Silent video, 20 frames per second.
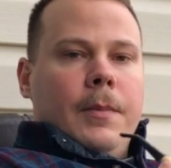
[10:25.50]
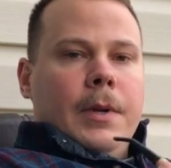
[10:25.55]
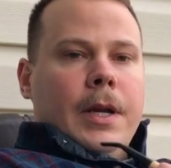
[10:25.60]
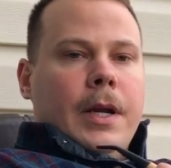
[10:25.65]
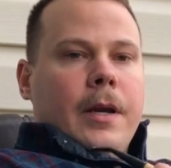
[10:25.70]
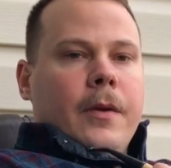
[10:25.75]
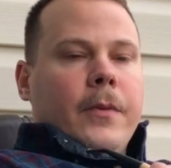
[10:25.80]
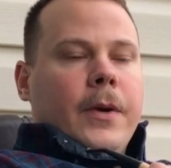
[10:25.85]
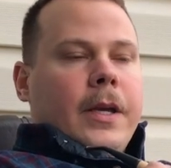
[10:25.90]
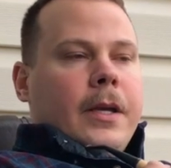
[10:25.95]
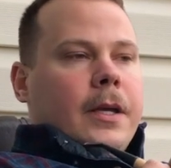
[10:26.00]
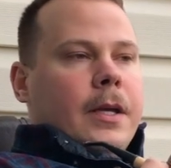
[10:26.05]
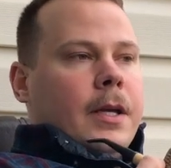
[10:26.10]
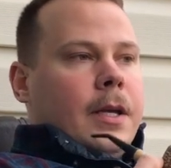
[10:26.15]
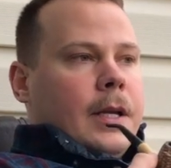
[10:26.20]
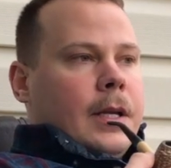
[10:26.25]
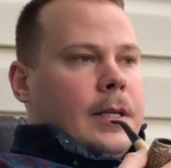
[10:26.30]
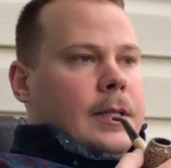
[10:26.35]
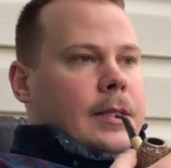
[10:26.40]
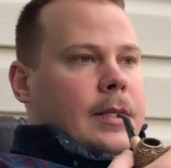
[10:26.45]
But anyway,
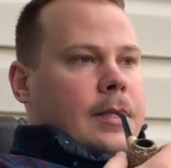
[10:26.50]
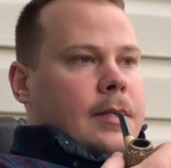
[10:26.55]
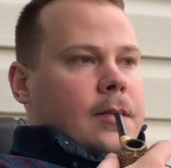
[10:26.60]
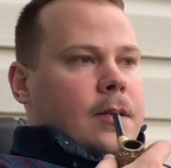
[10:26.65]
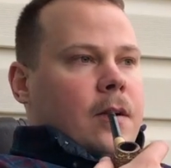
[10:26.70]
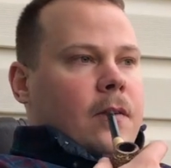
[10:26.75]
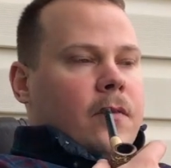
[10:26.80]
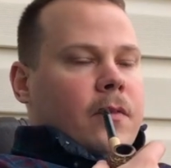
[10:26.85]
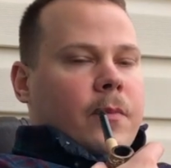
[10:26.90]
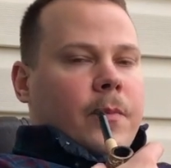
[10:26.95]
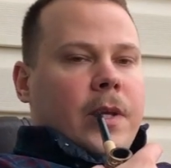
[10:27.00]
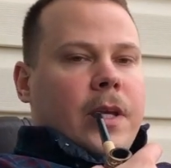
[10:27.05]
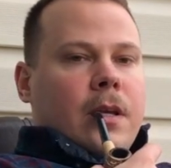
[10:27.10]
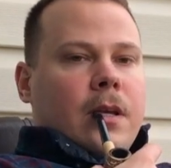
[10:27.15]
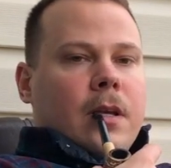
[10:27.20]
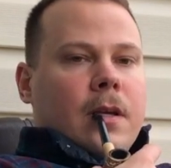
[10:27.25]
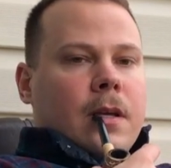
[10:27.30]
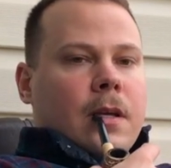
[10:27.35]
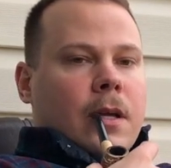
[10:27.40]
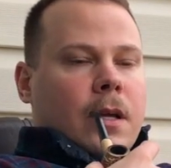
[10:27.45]
I guess that's all for me.
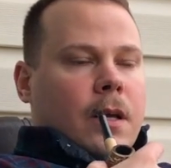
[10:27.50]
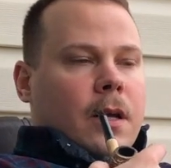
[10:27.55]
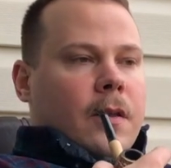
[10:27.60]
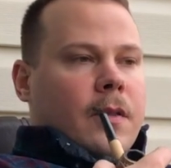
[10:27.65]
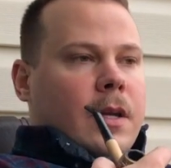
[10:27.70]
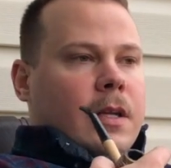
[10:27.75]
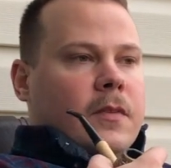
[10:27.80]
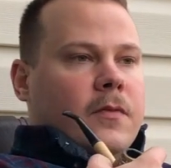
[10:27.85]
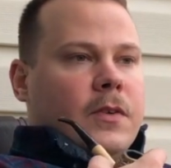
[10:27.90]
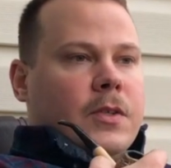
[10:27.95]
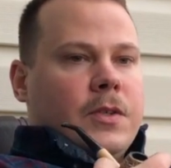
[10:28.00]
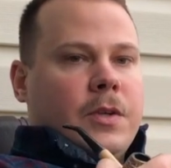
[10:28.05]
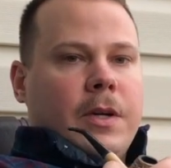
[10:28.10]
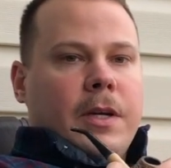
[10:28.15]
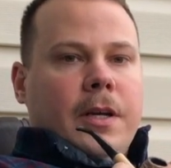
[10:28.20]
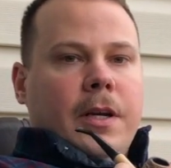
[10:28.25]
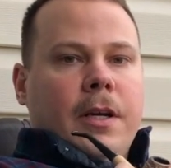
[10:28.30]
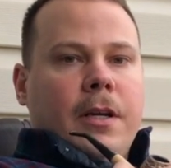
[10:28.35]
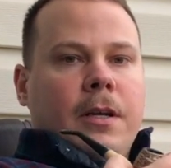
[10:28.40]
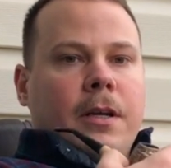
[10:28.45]
Thanks for
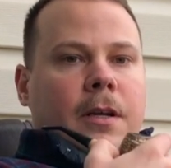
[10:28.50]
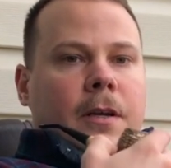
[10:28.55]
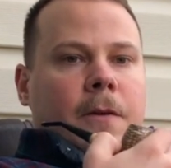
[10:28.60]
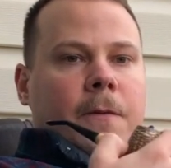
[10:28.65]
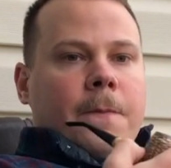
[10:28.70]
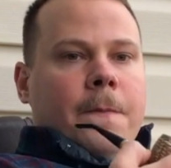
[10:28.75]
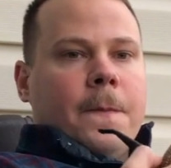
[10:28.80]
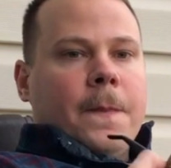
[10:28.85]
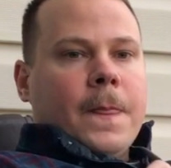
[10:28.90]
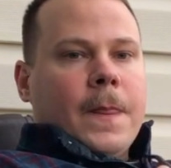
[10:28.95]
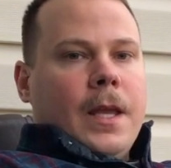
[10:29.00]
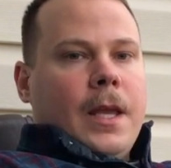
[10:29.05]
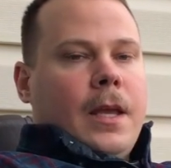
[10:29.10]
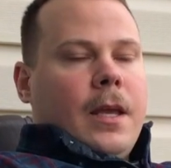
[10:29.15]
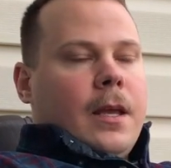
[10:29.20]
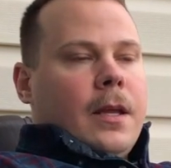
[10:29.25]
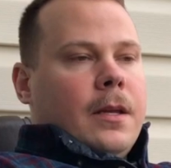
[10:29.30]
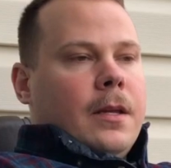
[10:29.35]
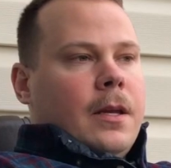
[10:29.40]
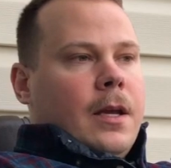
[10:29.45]
joining in,
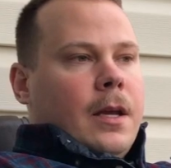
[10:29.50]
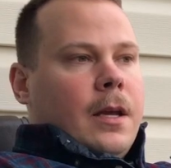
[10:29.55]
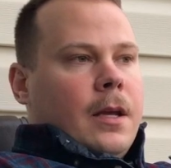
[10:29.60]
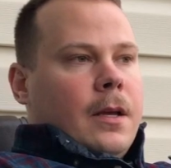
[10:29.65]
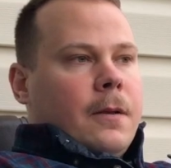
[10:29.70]
and